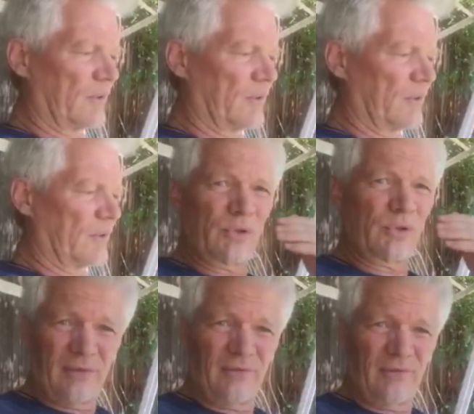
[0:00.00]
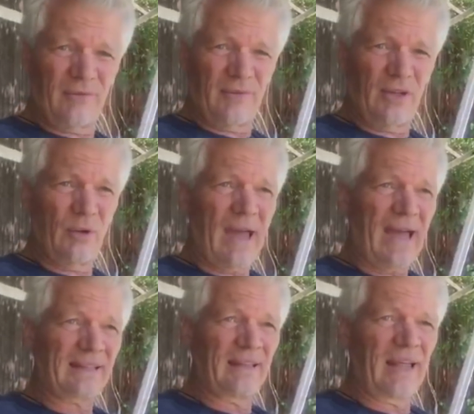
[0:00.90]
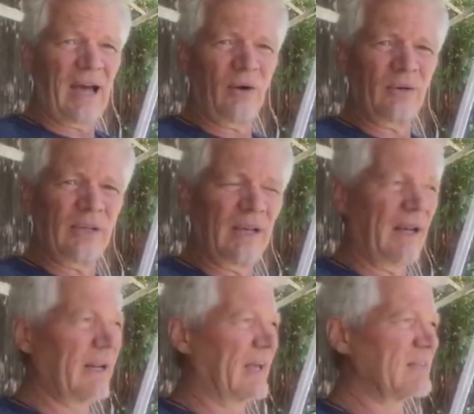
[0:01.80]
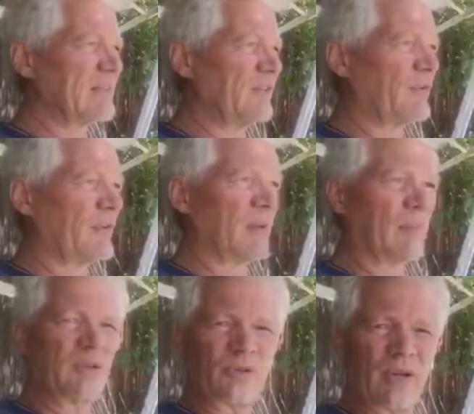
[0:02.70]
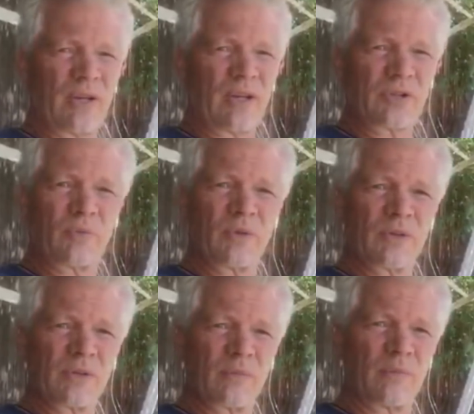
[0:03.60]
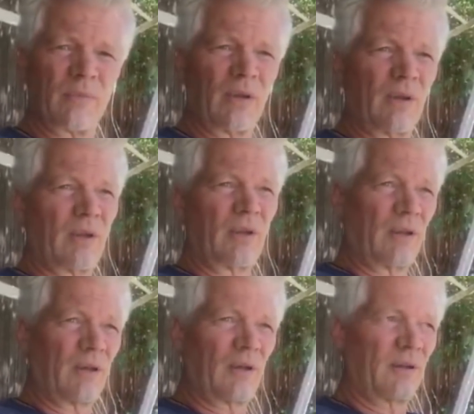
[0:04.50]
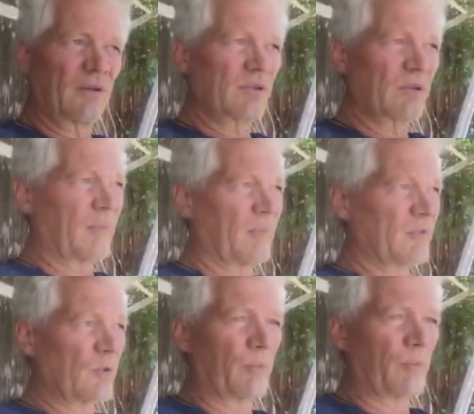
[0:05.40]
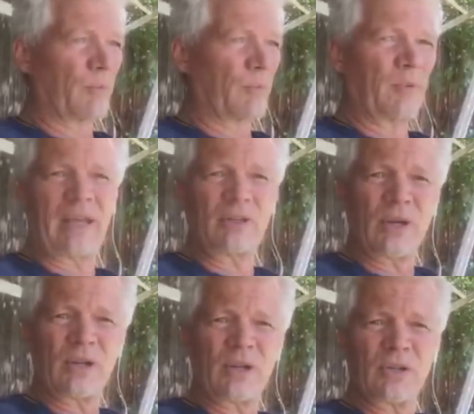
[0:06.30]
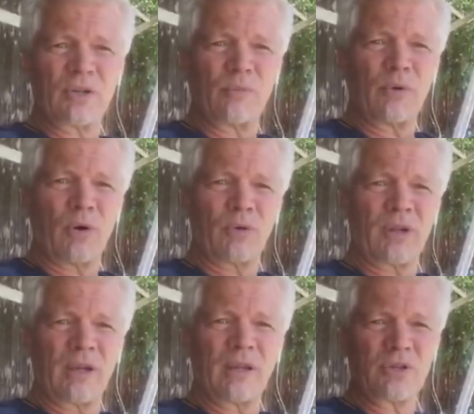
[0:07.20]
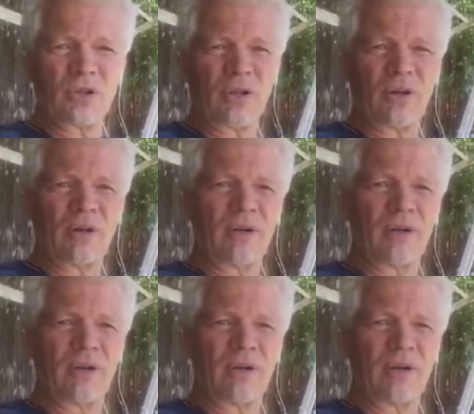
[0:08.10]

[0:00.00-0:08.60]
if you lose and you act it out in an Antifa demonstration with some super patriots and you both kill each other,